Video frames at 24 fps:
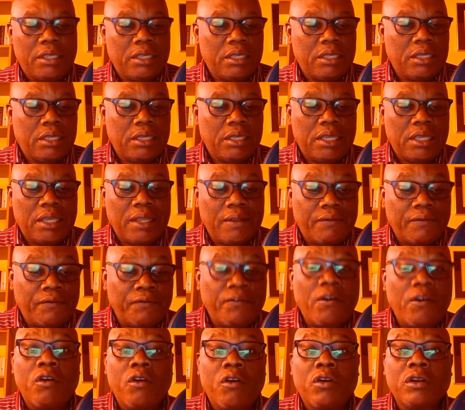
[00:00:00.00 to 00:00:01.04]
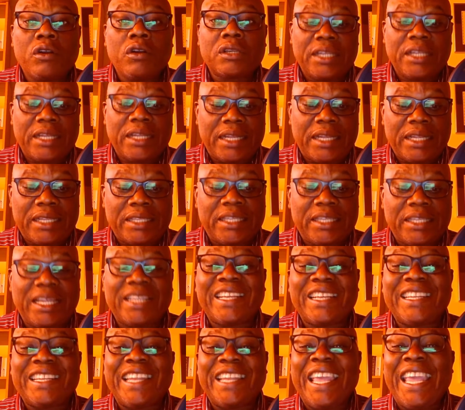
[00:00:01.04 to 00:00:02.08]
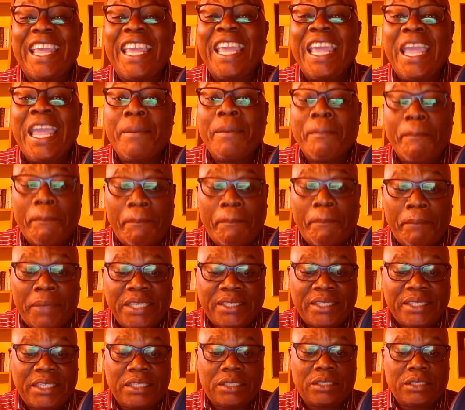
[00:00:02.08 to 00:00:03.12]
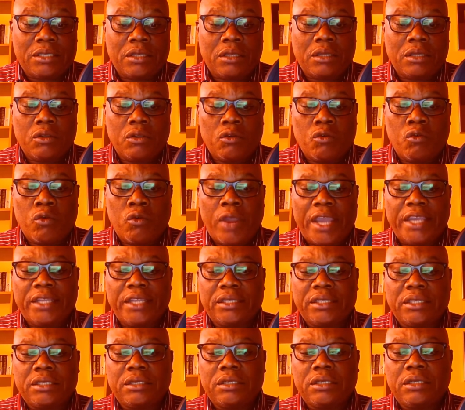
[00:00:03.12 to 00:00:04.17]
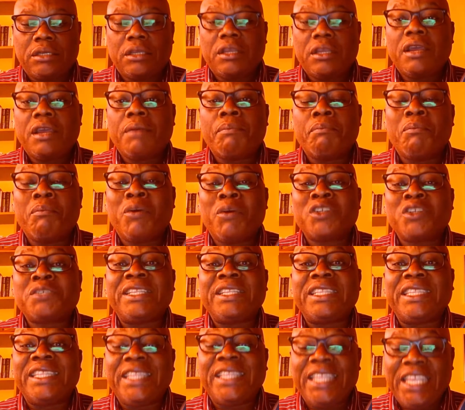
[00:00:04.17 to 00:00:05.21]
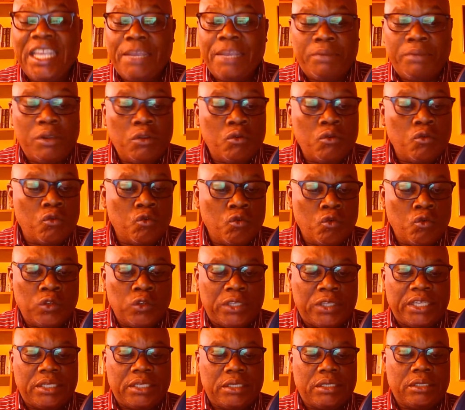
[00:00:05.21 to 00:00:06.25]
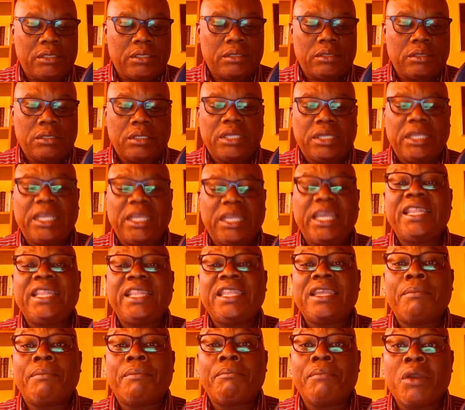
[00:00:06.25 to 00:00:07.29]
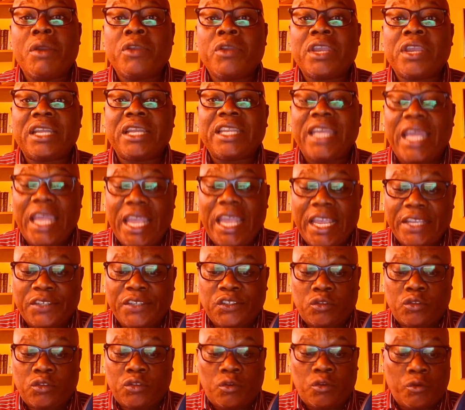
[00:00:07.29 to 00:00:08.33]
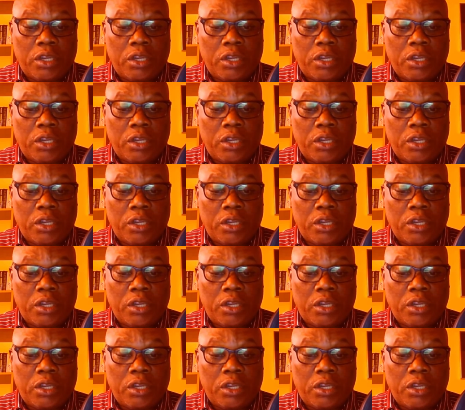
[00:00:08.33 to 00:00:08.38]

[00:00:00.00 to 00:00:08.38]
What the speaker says: It found that an implicit right must be deeply rooted in the American history